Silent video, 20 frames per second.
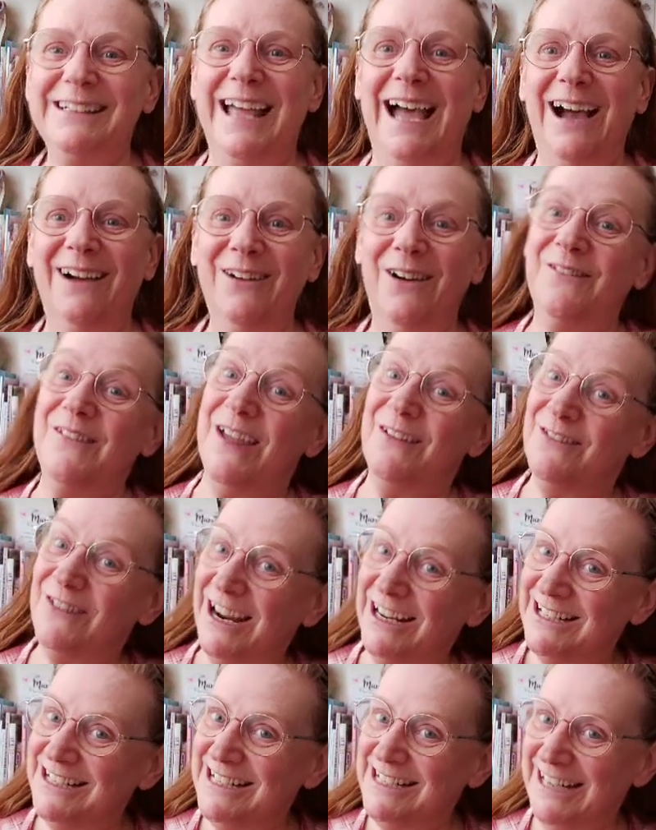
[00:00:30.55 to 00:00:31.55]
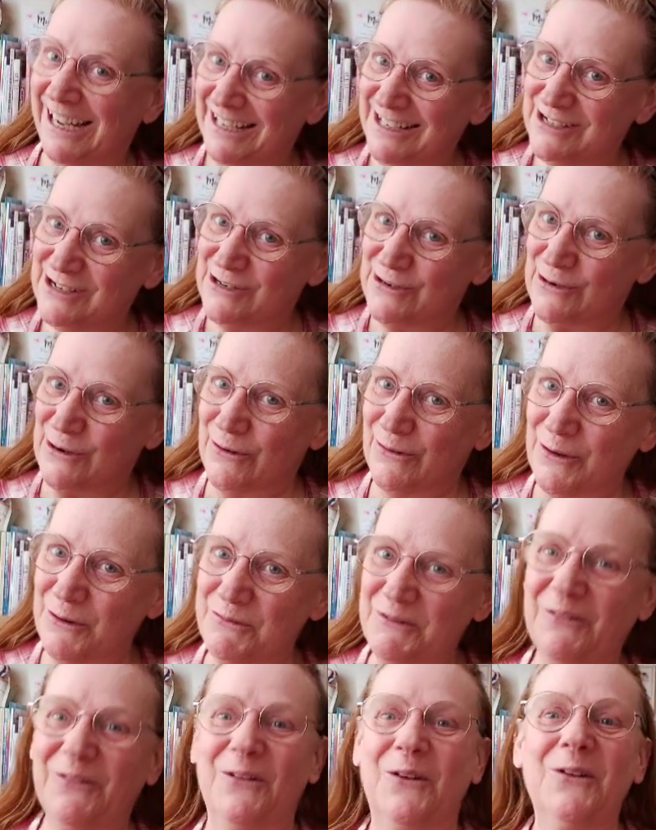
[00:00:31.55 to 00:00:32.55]
Now I've never actually done a
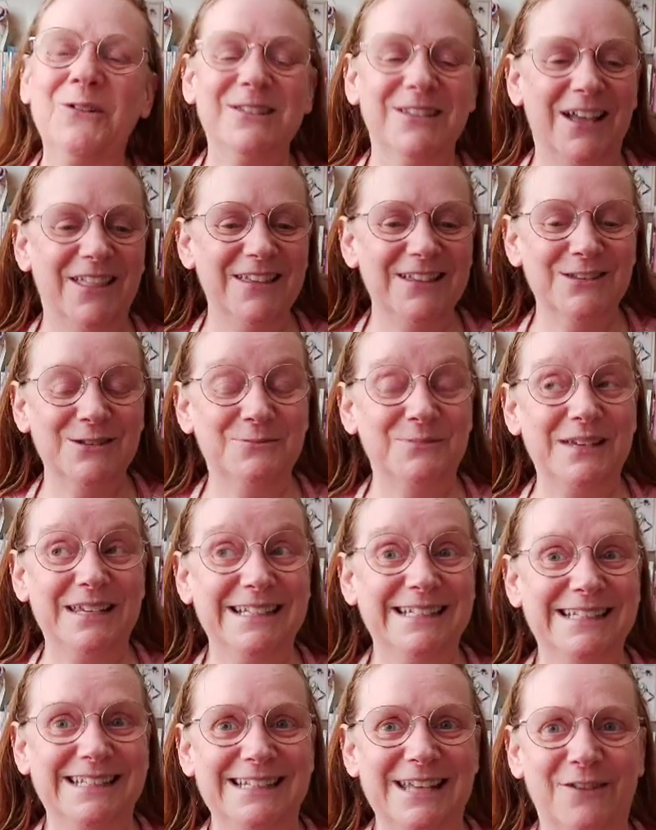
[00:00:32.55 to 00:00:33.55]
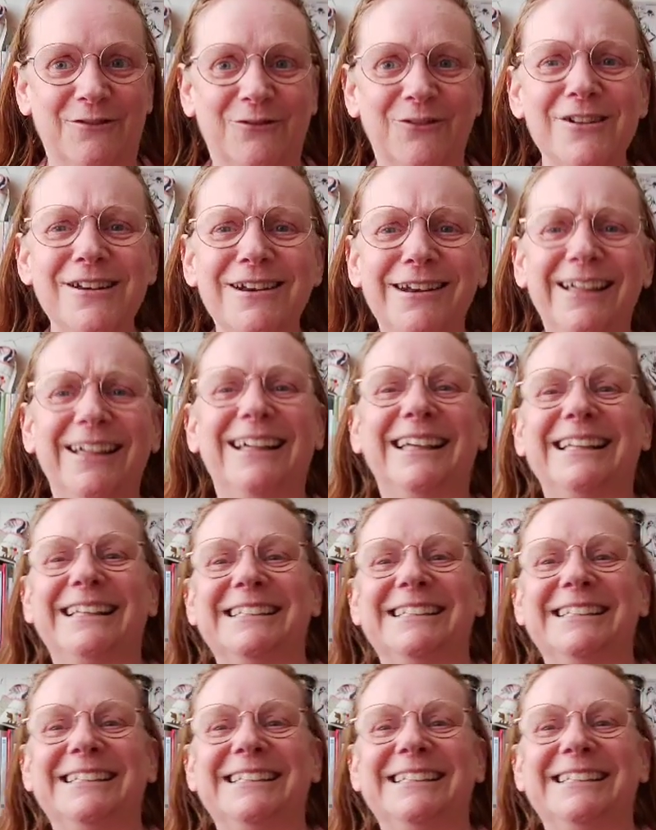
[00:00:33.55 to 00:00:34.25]
tutorial before, so this will be different.